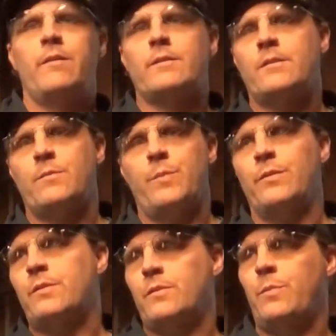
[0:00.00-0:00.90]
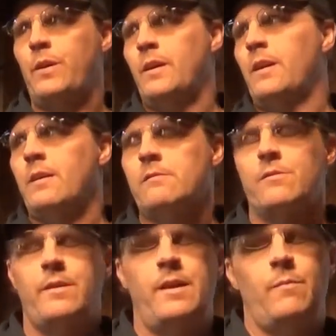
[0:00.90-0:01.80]
It's supposed to be a nicer
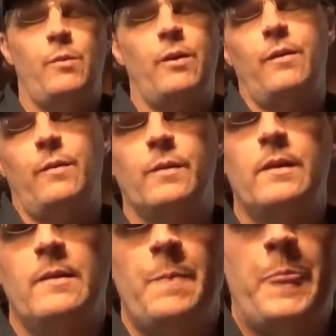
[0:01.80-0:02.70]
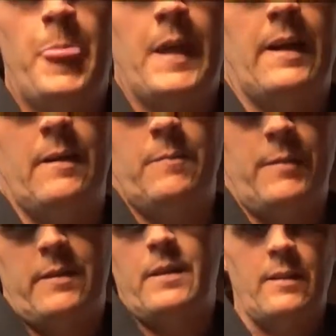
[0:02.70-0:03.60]
day tomorrow.
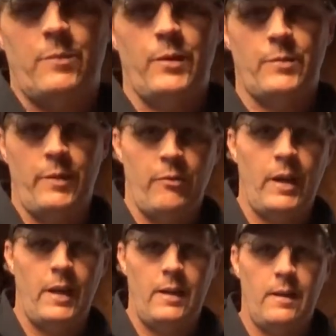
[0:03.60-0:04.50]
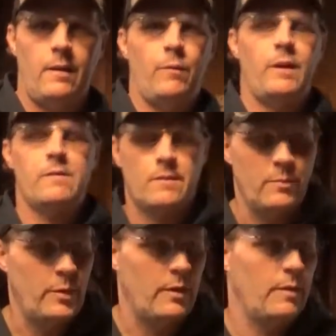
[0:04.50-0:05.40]
It's not supposed to be raining anyways
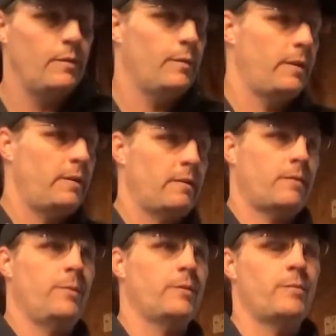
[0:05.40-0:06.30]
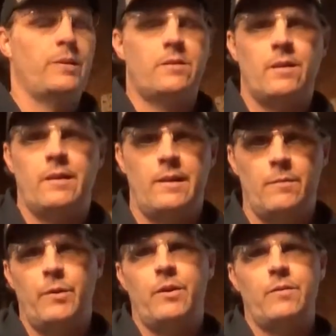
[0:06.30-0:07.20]
tomorrow, and it's supposed to be sunny
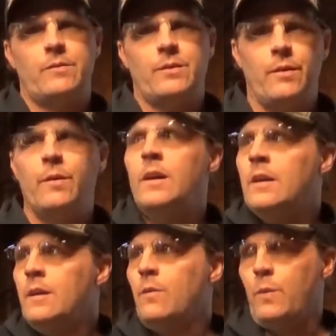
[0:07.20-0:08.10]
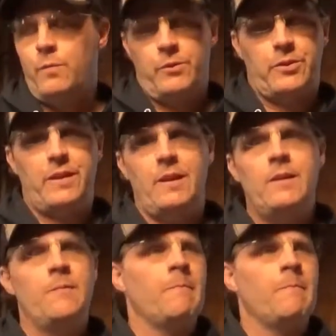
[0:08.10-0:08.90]
tomorrow, so we will see.